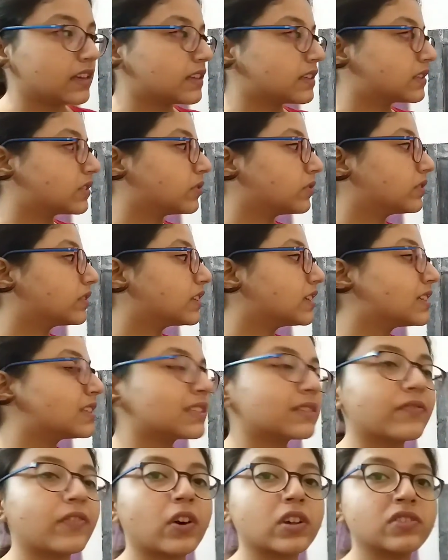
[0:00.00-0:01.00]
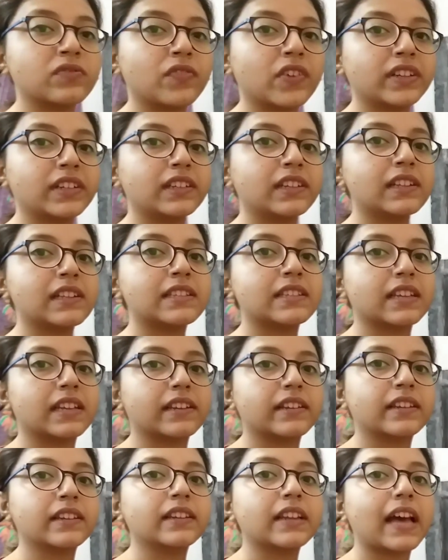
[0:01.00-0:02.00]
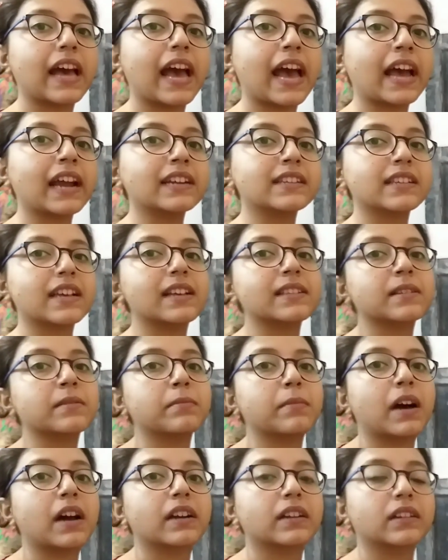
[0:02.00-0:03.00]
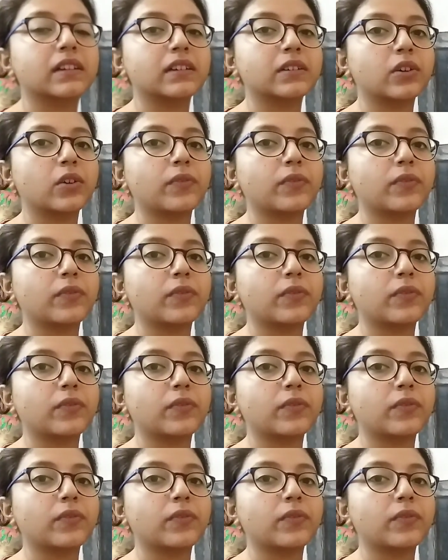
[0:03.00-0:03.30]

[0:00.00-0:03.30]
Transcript: So this phosphatidylserine acts as a marker of